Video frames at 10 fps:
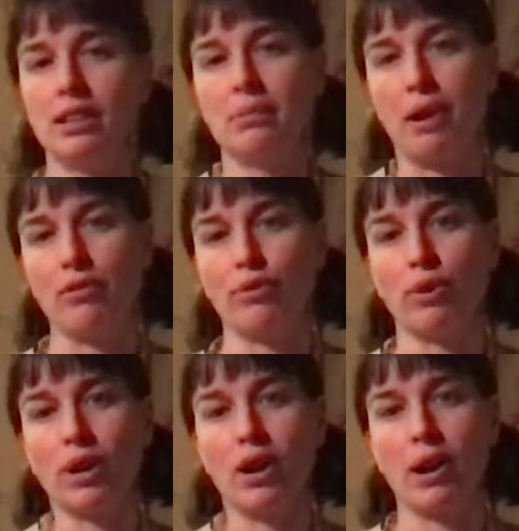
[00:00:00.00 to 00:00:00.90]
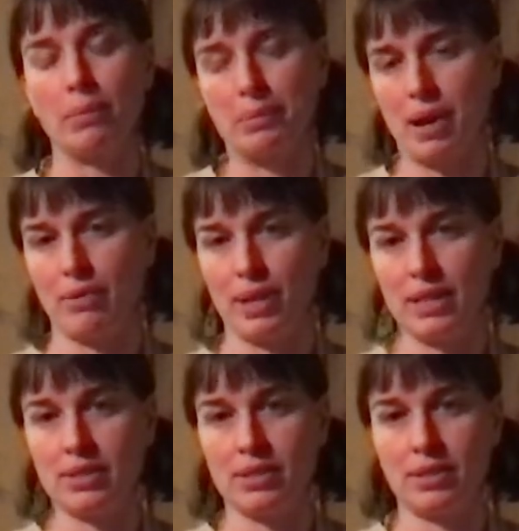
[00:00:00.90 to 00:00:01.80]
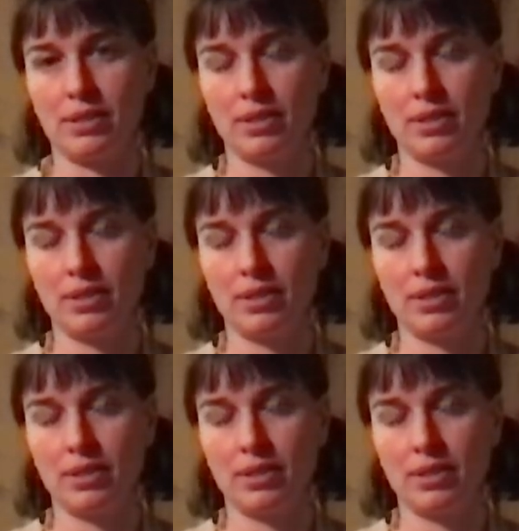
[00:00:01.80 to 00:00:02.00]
my forearm and my wrist.